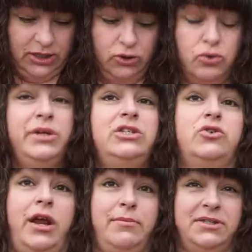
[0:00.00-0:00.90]
3
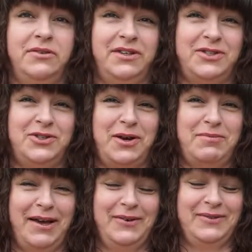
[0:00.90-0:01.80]
stripes of history
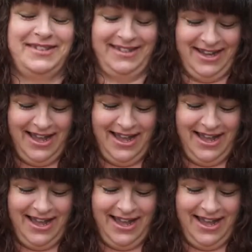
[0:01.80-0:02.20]
bound.